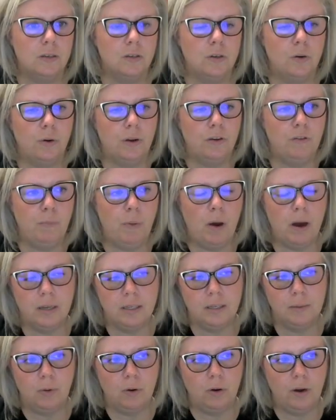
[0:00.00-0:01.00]
So if
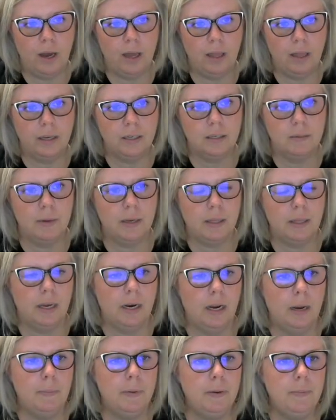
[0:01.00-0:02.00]
possible, I like to make that
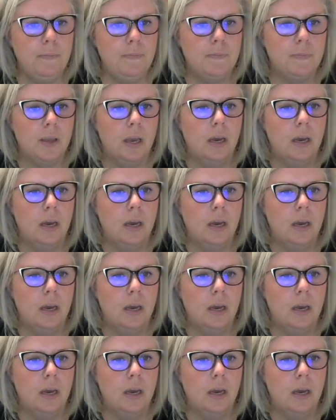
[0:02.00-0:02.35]
happen.